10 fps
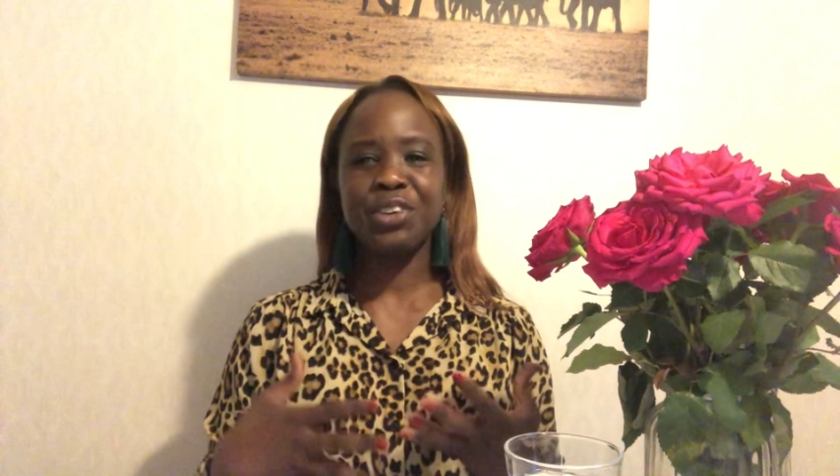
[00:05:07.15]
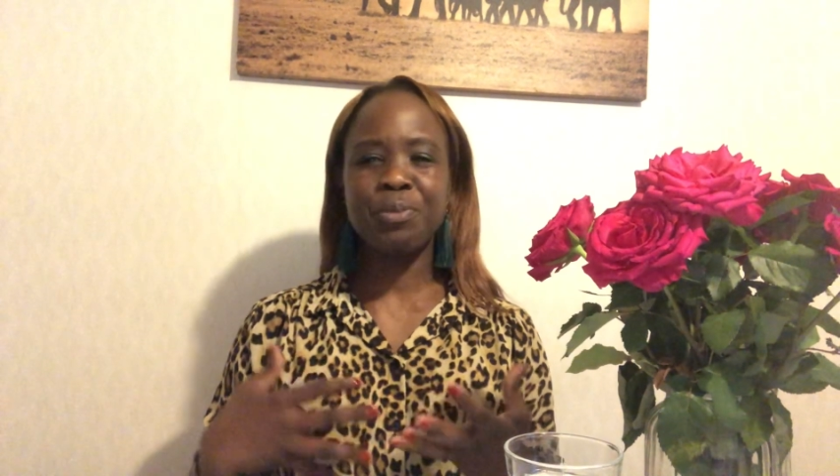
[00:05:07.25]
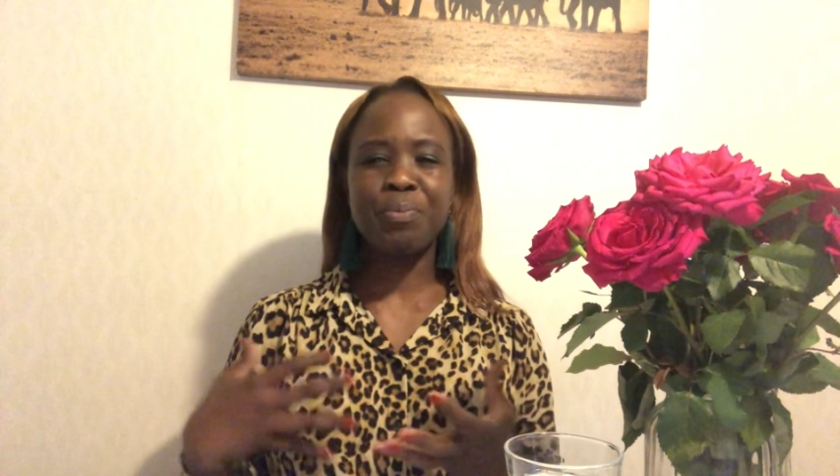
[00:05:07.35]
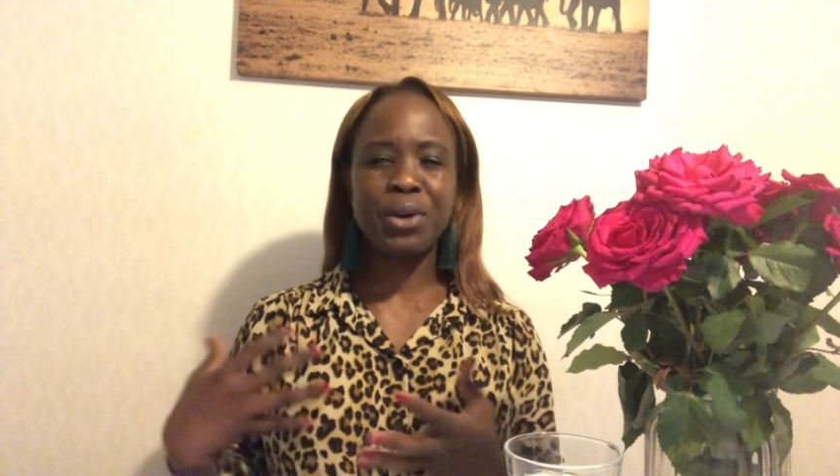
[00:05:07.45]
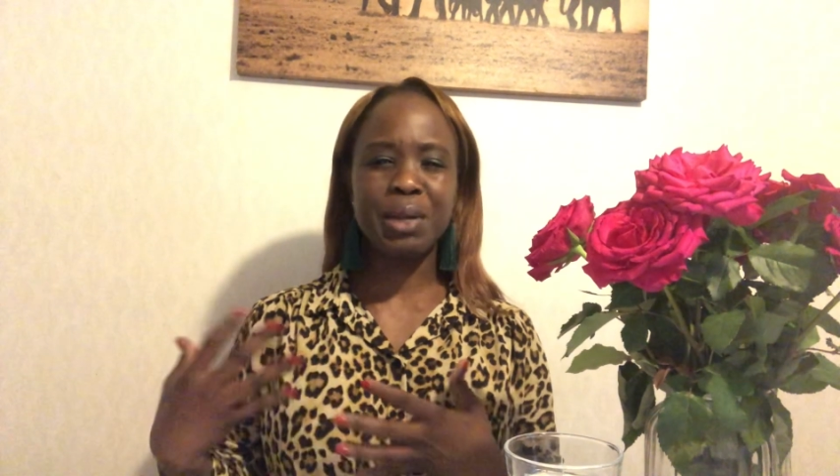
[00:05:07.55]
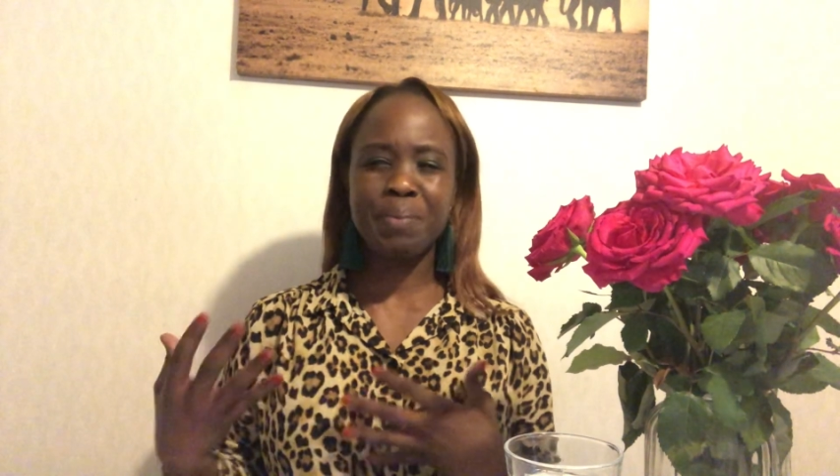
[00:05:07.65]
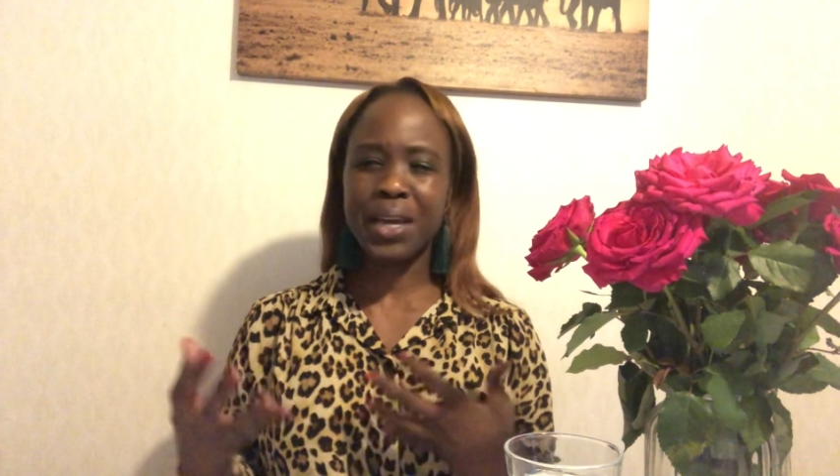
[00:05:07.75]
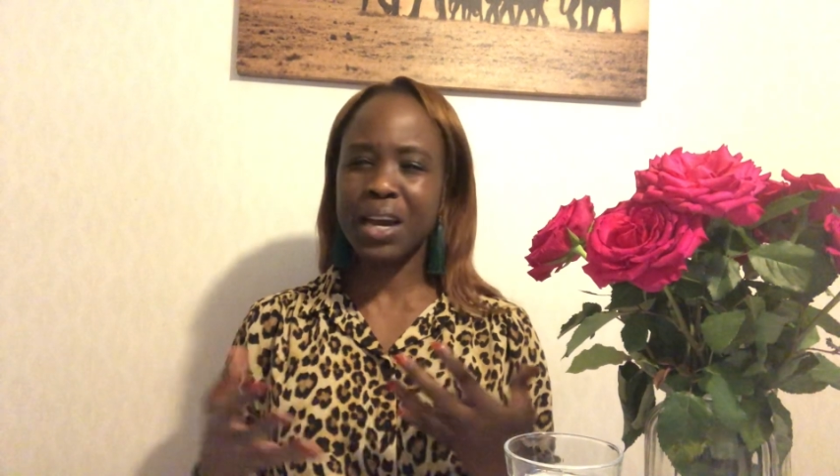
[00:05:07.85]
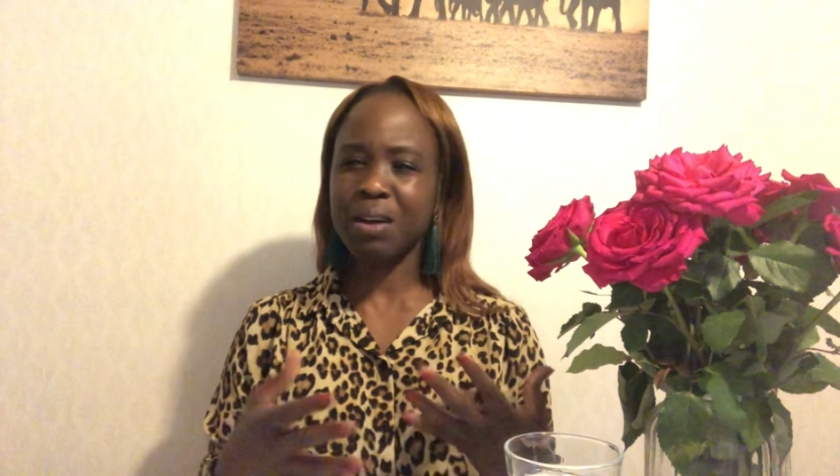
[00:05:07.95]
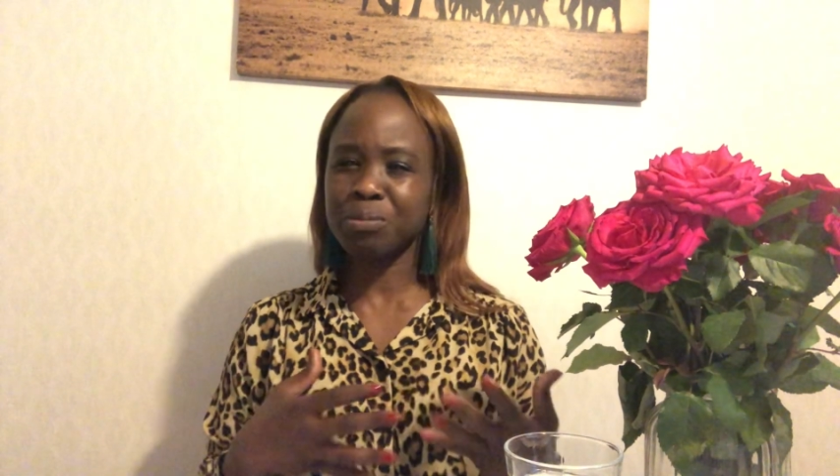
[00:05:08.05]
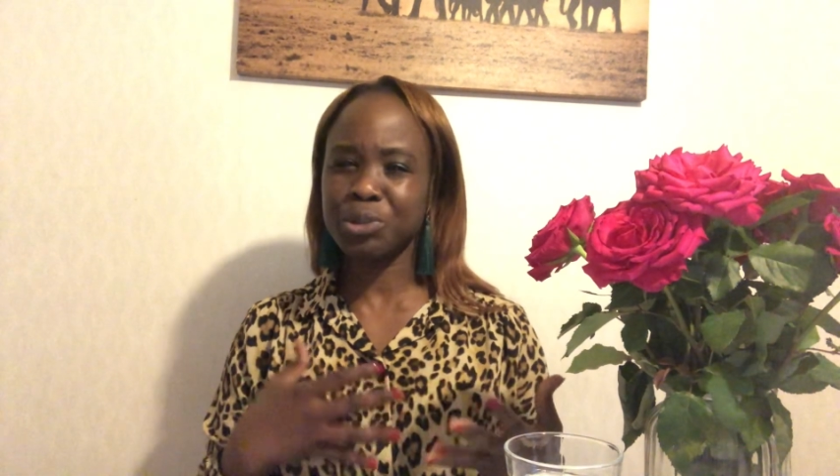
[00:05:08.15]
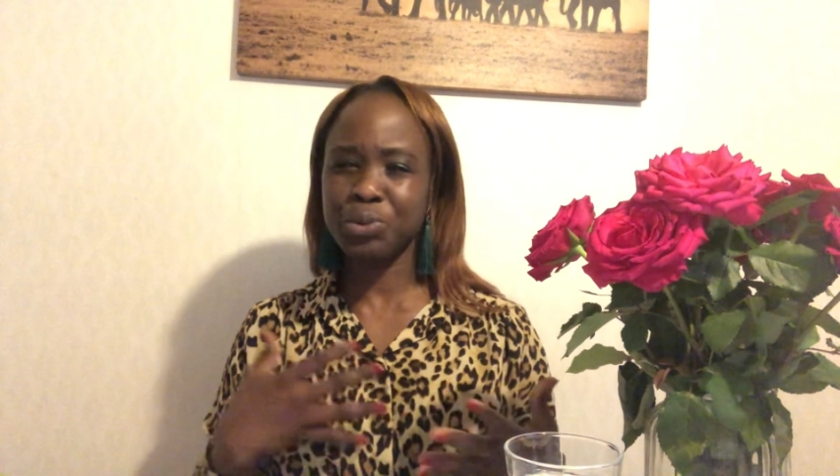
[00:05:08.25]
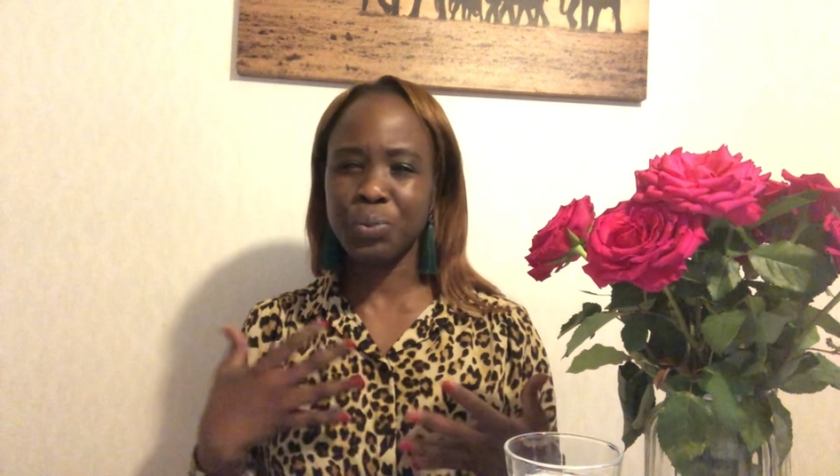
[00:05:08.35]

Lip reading: your body becomes